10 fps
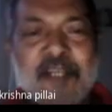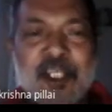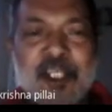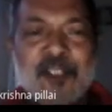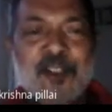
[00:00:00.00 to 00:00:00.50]

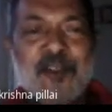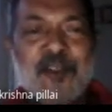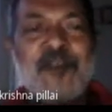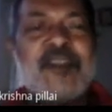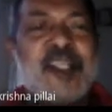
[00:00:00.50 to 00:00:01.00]

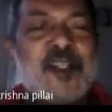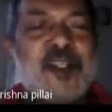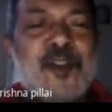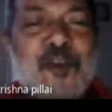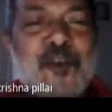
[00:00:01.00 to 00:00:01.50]
So
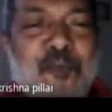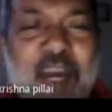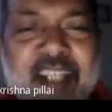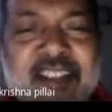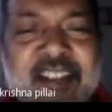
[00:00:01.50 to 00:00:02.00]
you
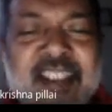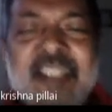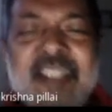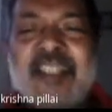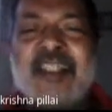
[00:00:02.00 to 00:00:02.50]
find
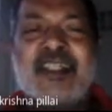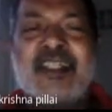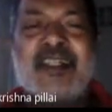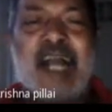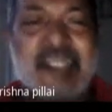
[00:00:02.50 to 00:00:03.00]

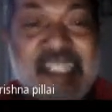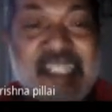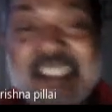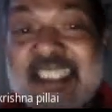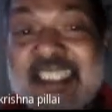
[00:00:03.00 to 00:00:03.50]
at
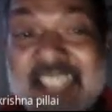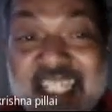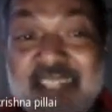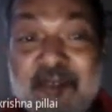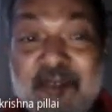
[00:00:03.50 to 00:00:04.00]
least
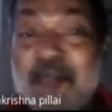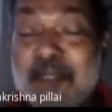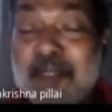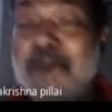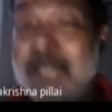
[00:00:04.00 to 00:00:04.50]

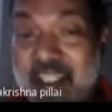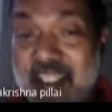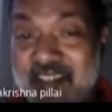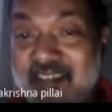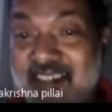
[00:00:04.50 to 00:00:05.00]
minimum
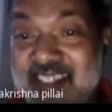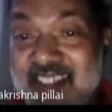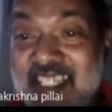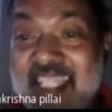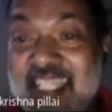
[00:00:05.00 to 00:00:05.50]
three
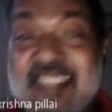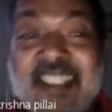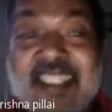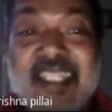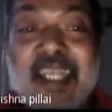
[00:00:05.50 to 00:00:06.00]

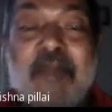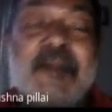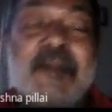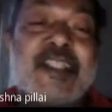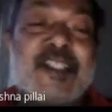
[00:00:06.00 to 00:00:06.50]
engineering
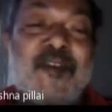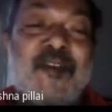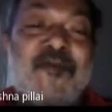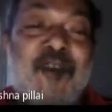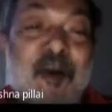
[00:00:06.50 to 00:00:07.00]
application
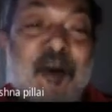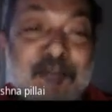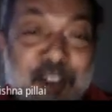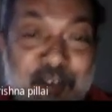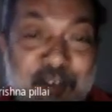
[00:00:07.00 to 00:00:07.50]
of Ohm's
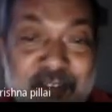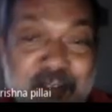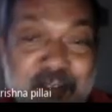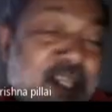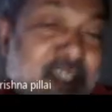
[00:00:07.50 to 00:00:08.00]
law.
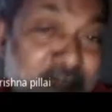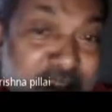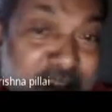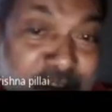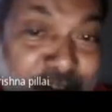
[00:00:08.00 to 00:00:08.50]

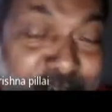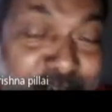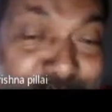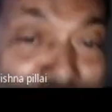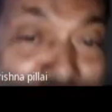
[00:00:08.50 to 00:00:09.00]

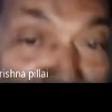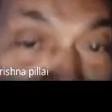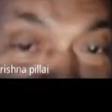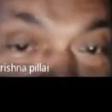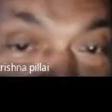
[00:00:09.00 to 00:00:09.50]
You are
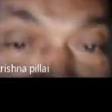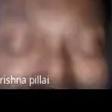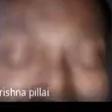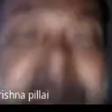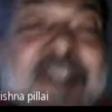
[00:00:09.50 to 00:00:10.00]
always
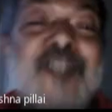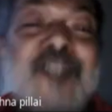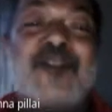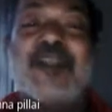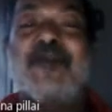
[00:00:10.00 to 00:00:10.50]
welcome to
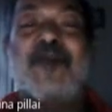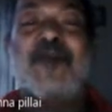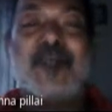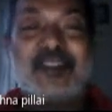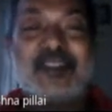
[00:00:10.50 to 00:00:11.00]
give more